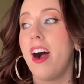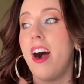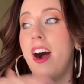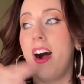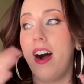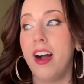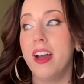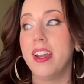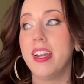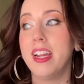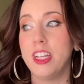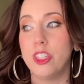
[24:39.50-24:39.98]

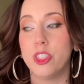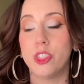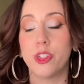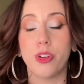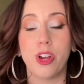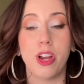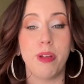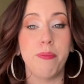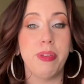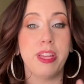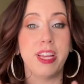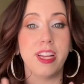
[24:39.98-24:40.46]

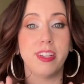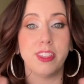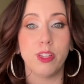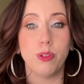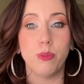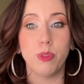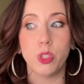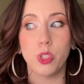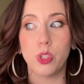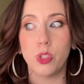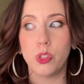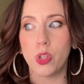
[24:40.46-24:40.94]
Instagram, because it
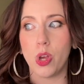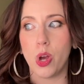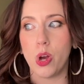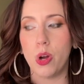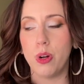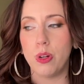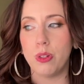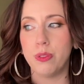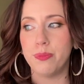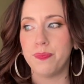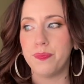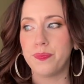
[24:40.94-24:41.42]
was
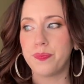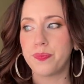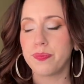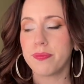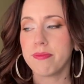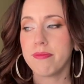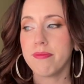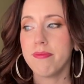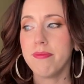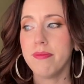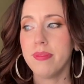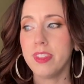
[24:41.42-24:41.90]
so
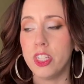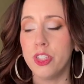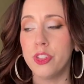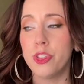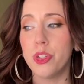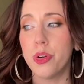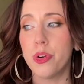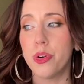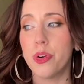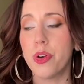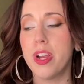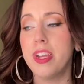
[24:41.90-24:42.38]

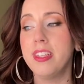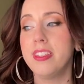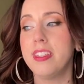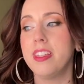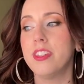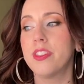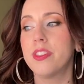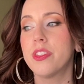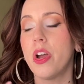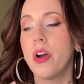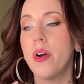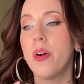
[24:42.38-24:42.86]
crazy.
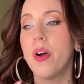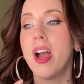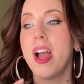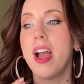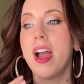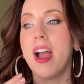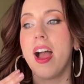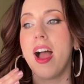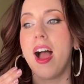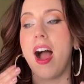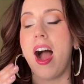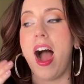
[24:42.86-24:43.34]
So
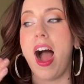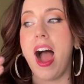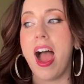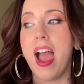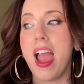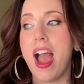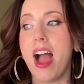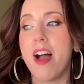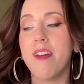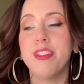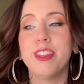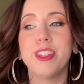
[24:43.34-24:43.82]
I
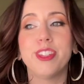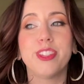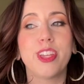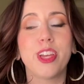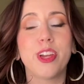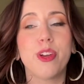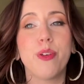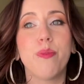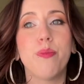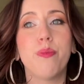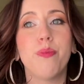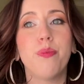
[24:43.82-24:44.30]
have this
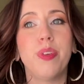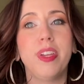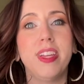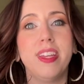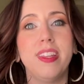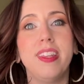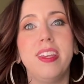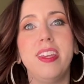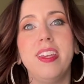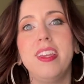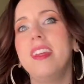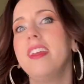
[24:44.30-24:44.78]

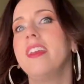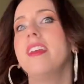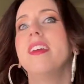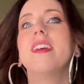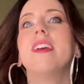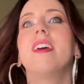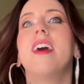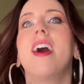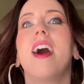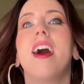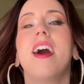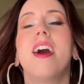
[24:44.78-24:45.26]

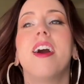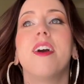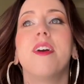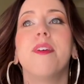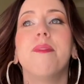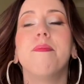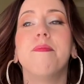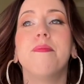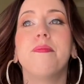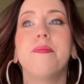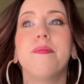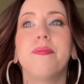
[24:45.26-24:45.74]
really
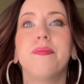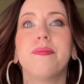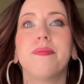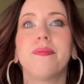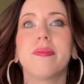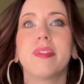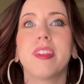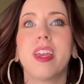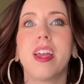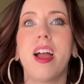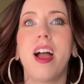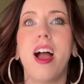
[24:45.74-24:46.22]

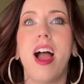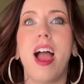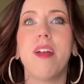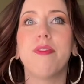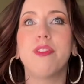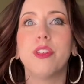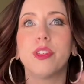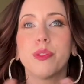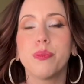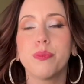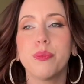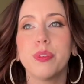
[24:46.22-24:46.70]
I have
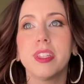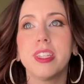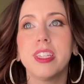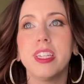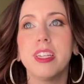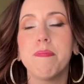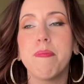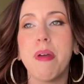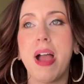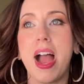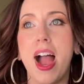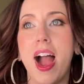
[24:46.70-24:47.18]
this
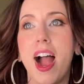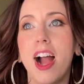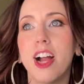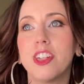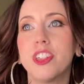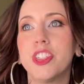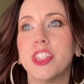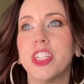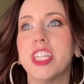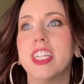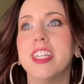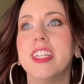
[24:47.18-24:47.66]
really
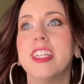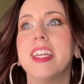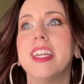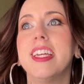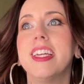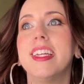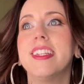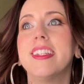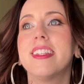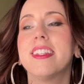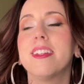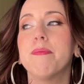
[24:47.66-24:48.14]

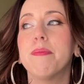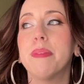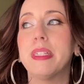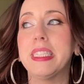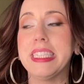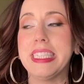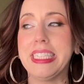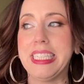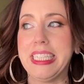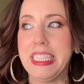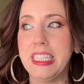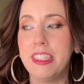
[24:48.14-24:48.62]
passionate
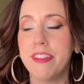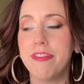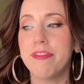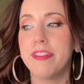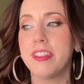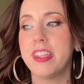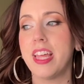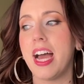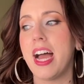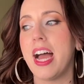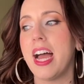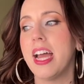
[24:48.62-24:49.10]
belief
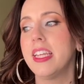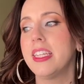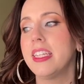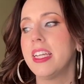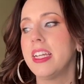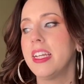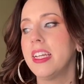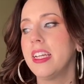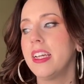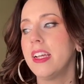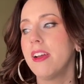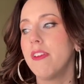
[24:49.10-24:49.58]
that
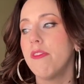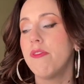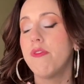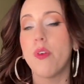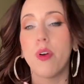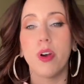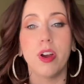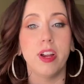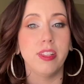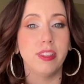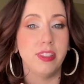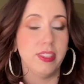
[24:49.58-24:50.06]

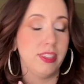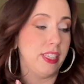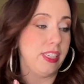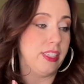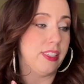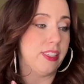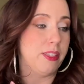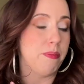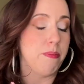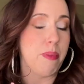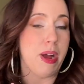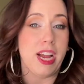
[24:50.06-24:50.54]
for at
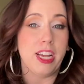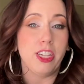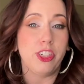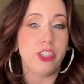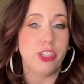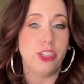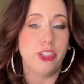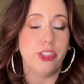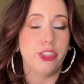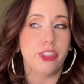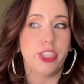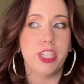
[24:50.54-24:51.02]
least my
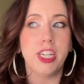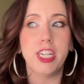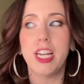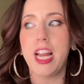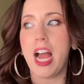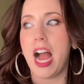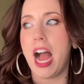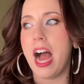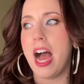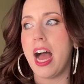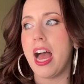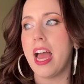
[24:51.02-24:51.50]
children,
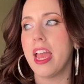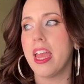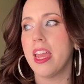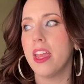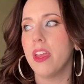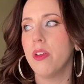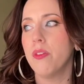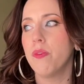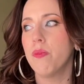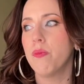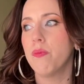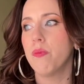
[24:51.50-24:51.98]

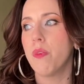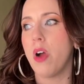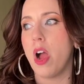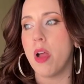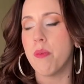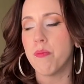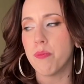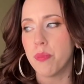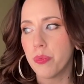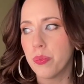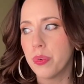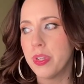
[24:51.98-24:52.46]
I
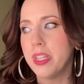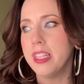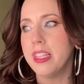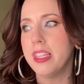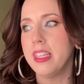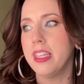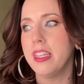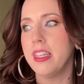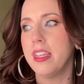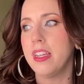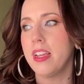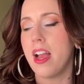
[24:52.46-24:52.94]
am
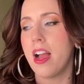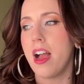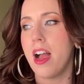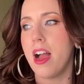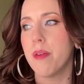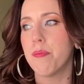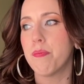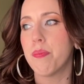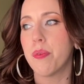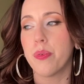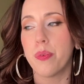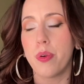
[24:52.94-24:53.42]
really
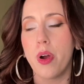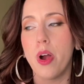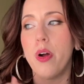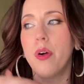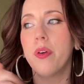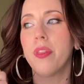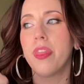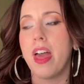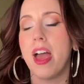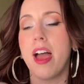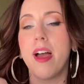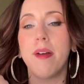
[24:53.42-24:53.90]

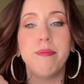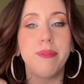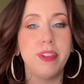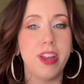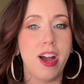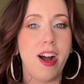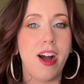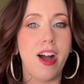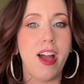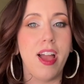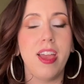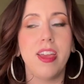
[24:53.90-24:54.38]
pro them
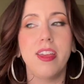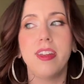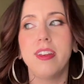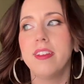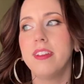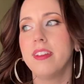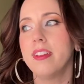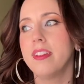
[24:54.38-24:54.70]
not